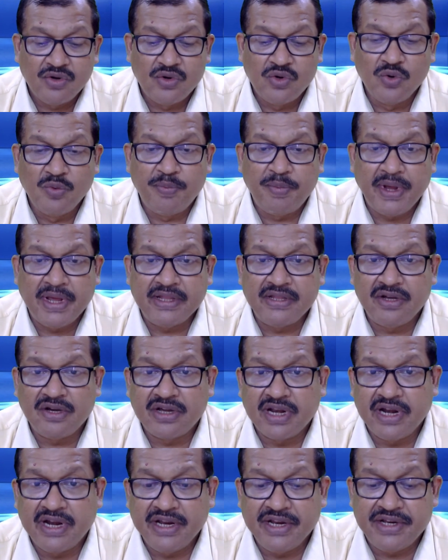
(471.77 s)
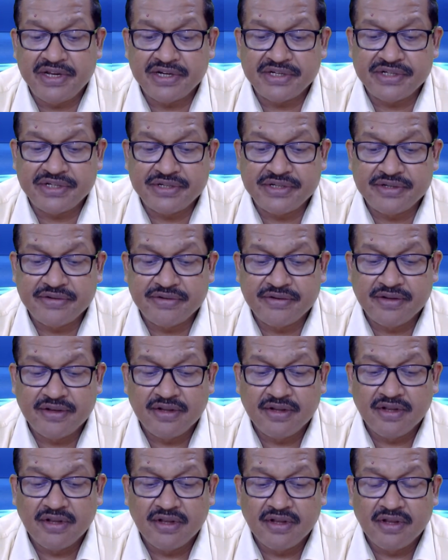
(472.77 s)
to pay the creditors.
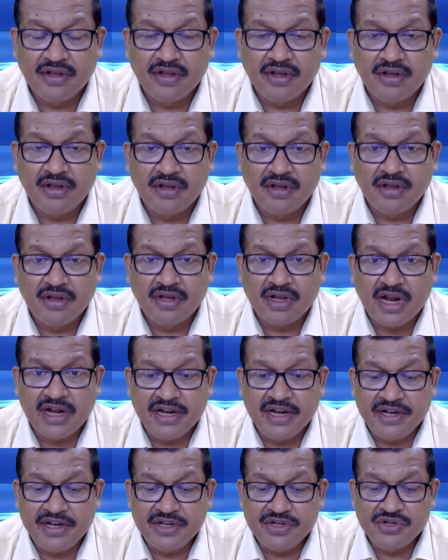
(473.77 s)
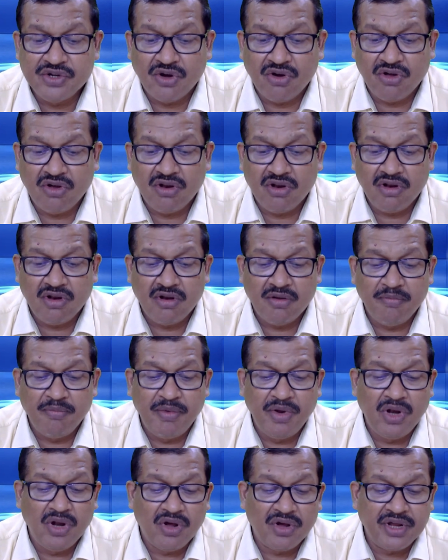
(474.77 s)
And it is all
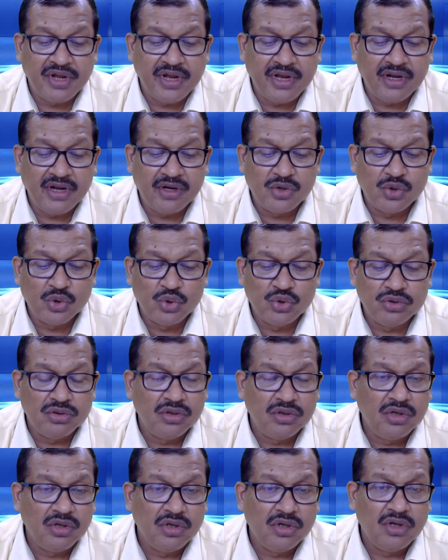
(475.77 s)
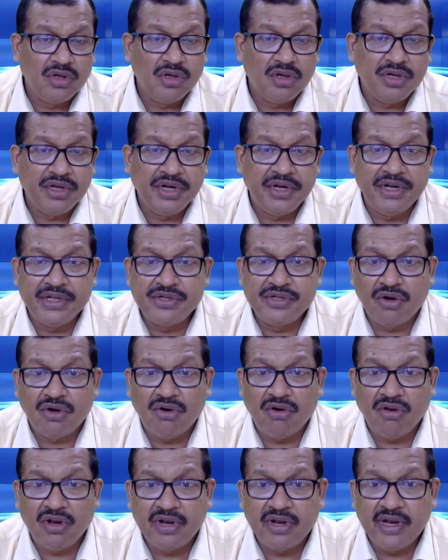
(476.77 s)
it is
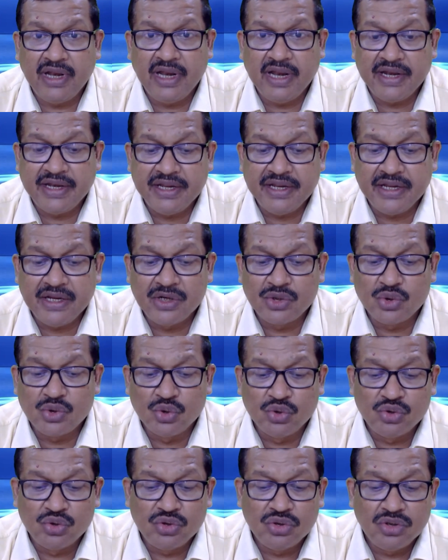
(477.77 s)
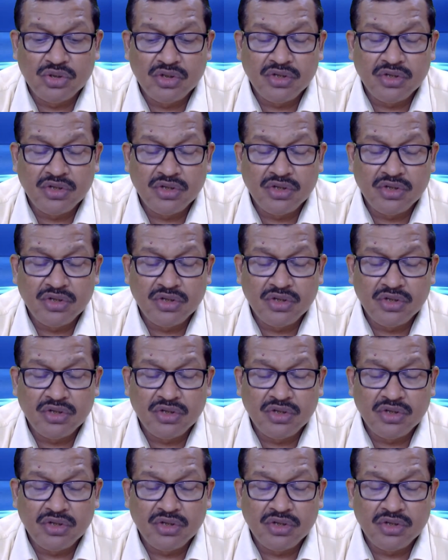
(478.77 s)
all relating to